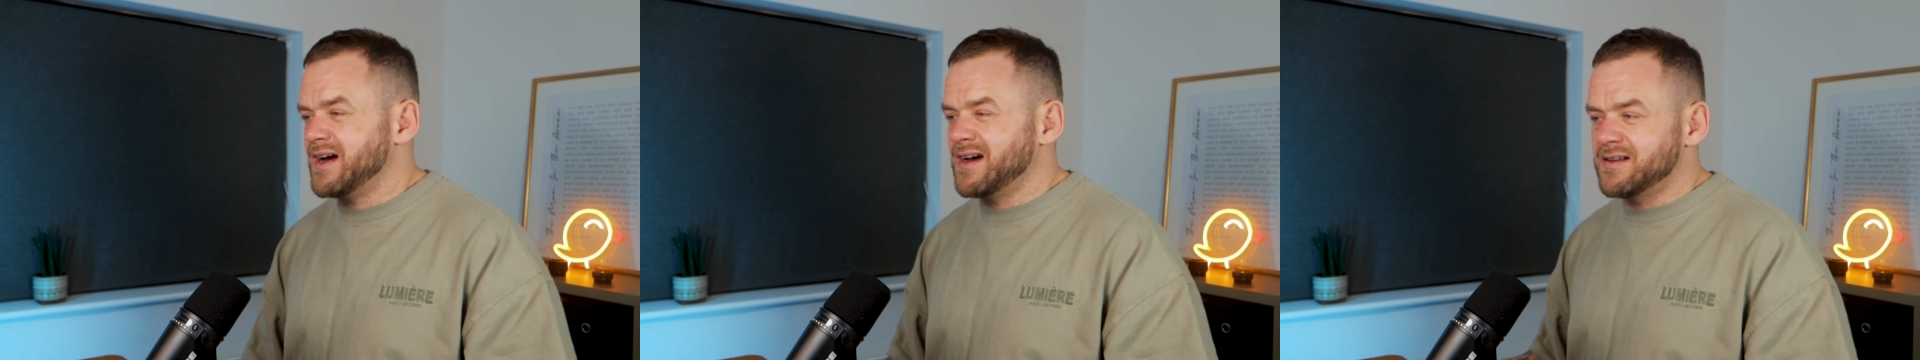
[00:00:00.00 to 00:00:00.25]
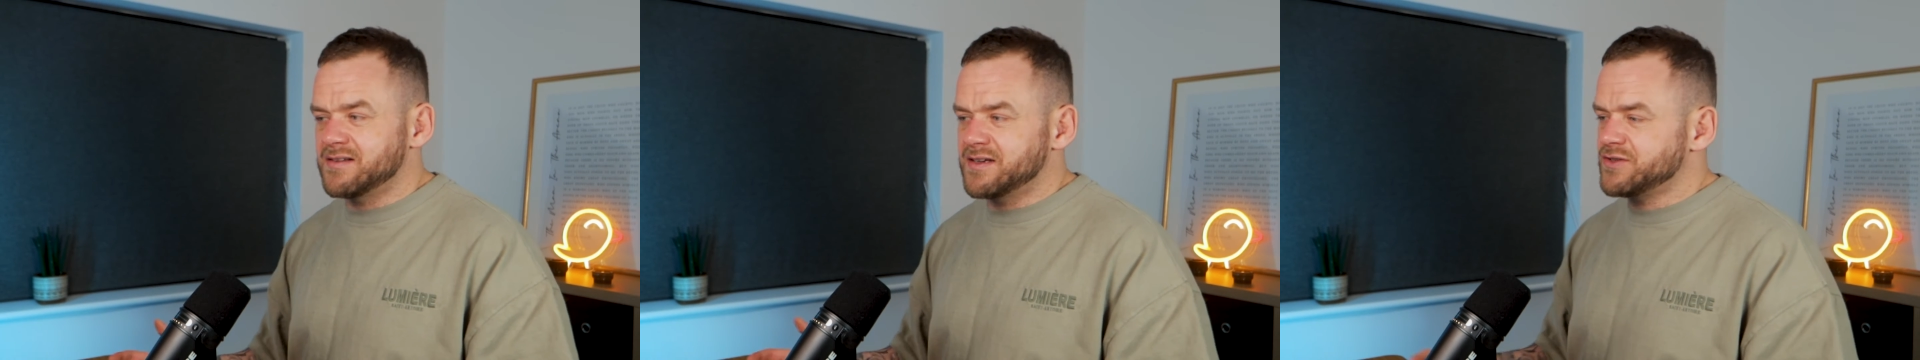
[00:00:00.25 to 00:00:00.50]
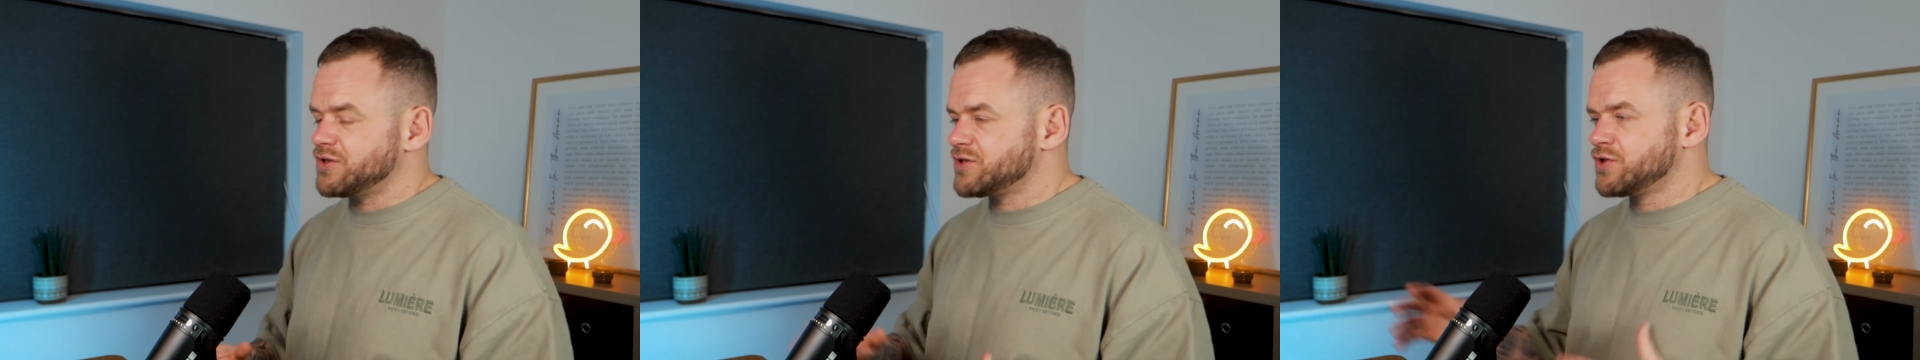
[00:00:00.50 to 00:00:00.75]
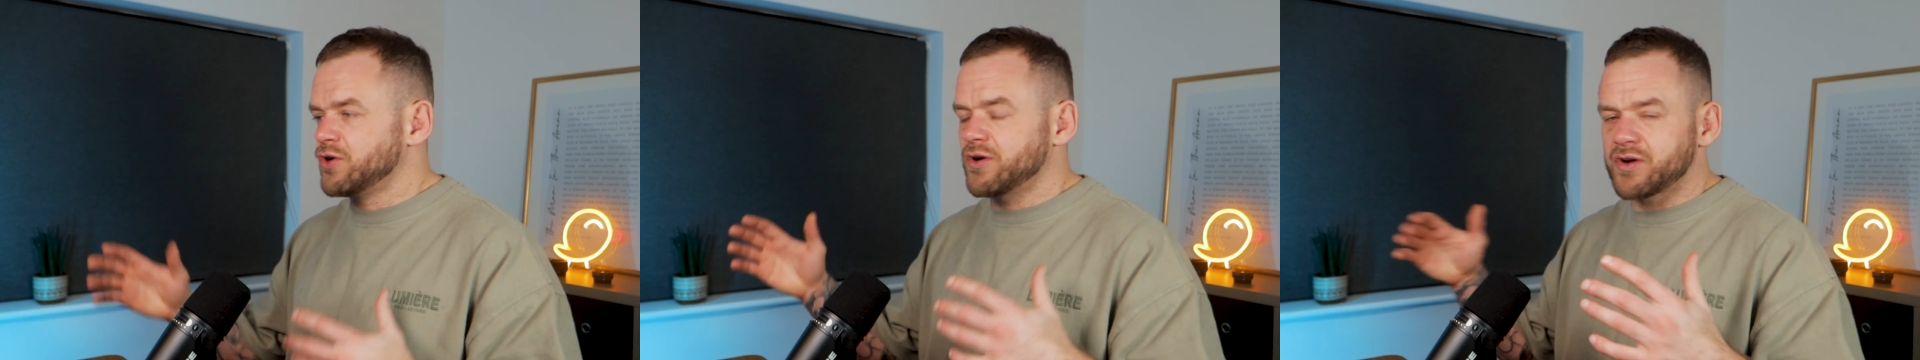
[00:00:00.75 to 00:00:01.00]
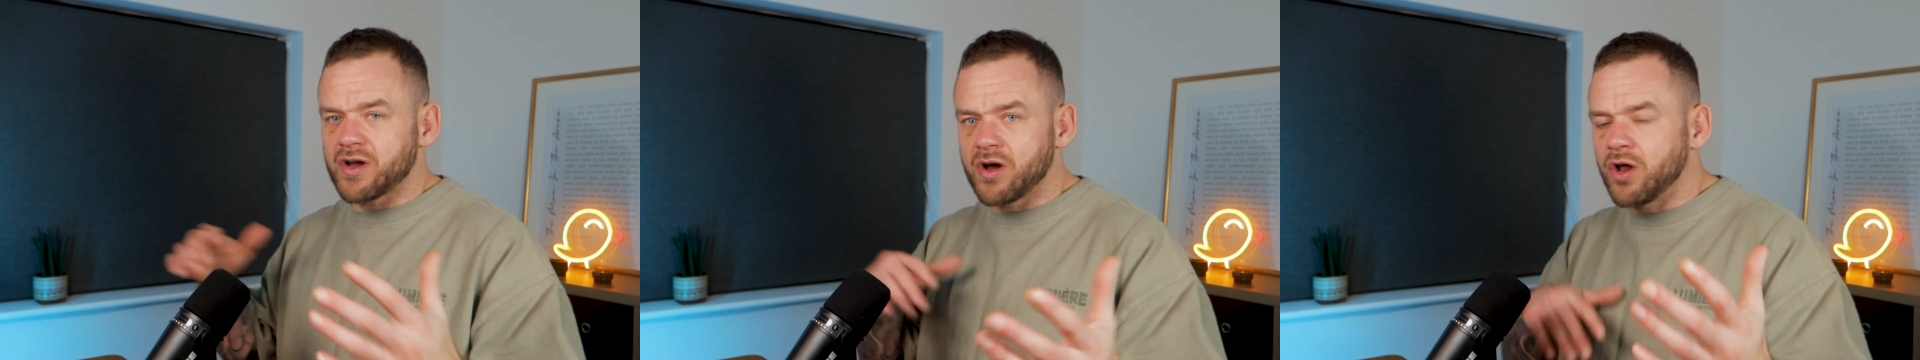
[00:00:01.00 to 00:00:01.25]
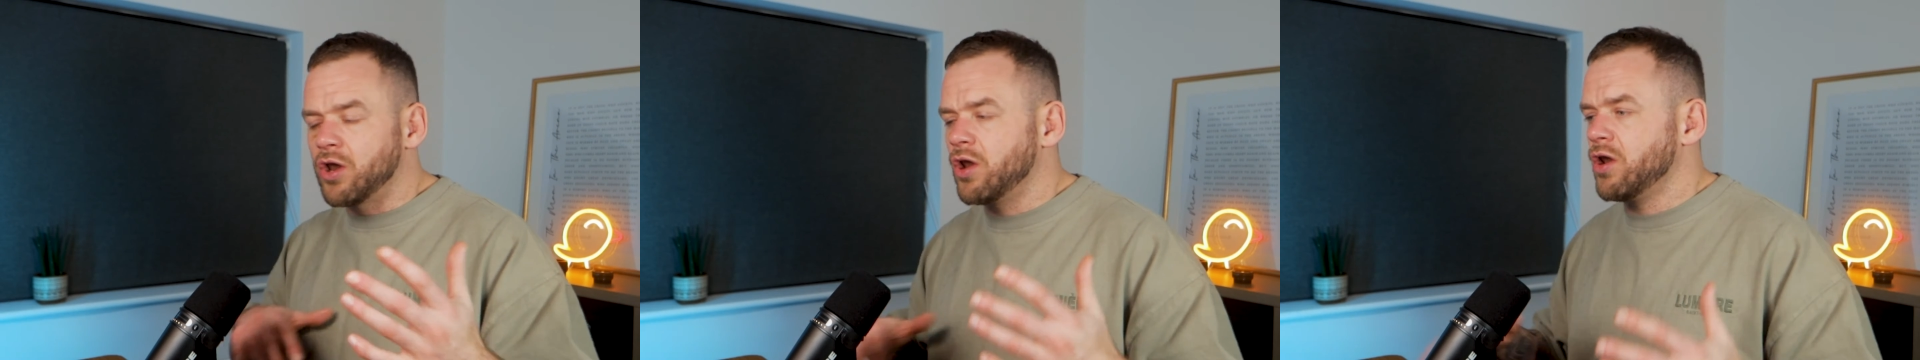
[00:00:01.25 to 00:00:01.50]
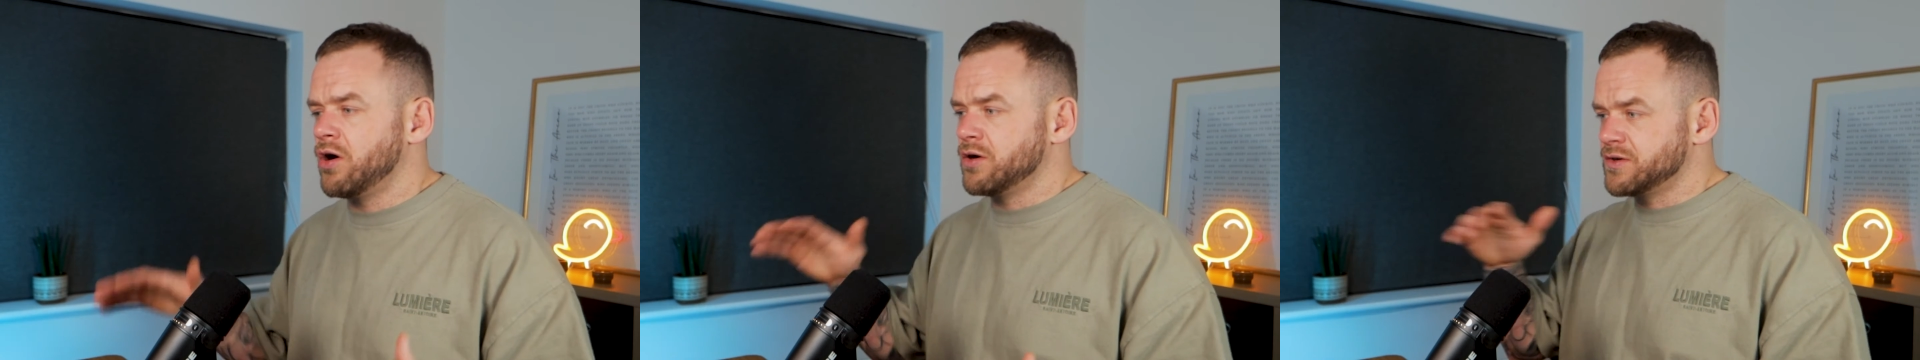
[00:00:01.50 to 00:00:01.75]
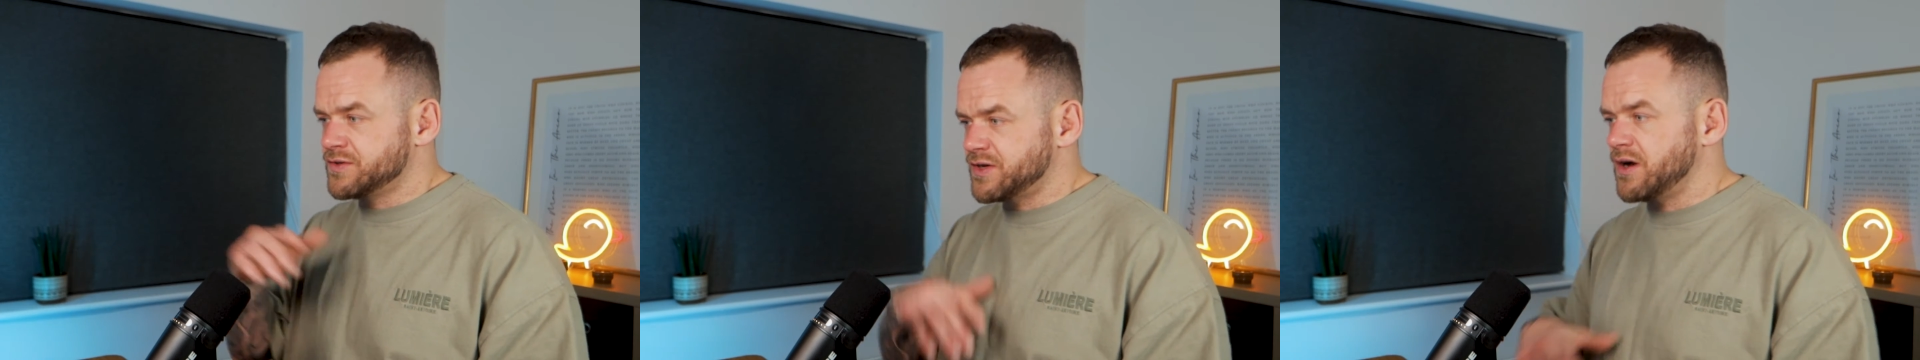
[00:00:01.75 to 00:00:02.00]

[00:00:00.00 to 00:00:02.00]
And it just took a long